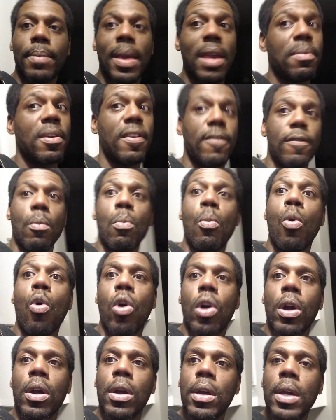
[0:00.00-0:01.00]
Maybe even
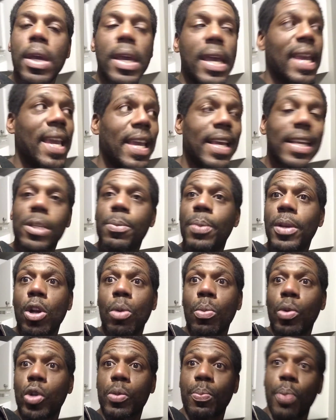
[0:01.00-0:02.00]
more. He has been
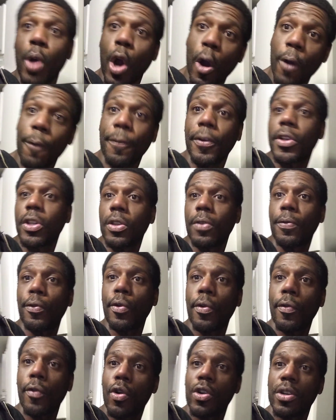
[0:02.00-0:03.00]
almost perfect in the
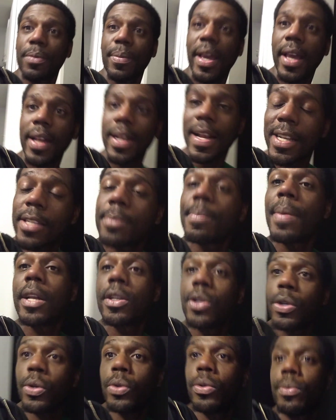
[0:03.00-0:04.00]
fourth quarter, man. That's my
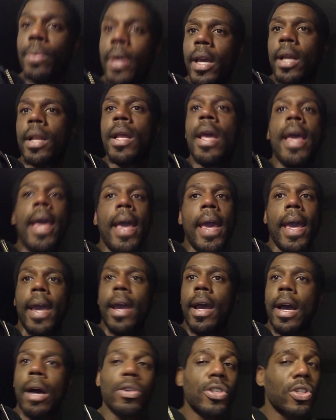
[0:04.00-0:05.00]
dude, man.
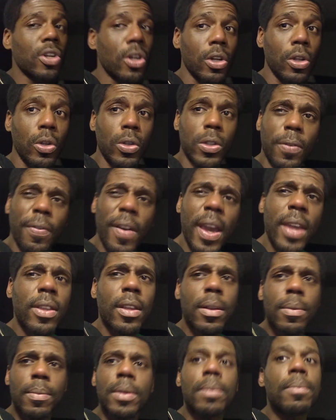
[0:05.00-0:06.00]
And I was starting to lose faith
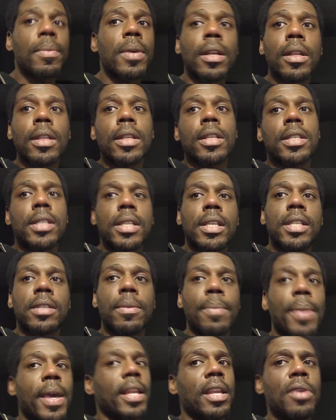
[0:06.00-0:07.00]
in him in the middle of the season,
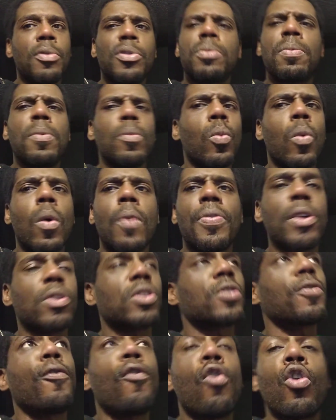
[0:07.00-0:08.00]
man. There
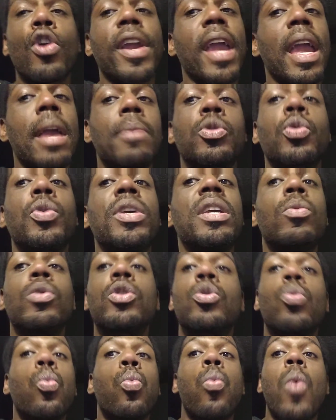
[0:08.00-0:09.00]
was 4 games where he
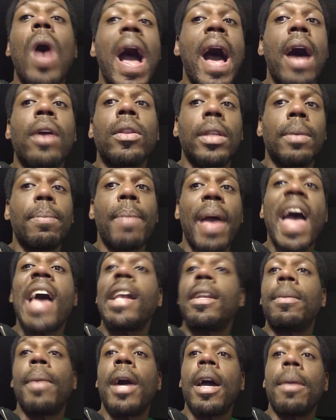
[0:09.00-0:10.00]
was wildly
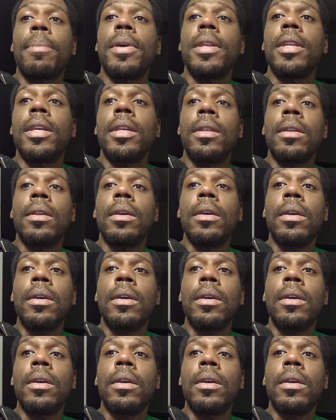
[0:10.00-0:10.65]
bad, in my opinion.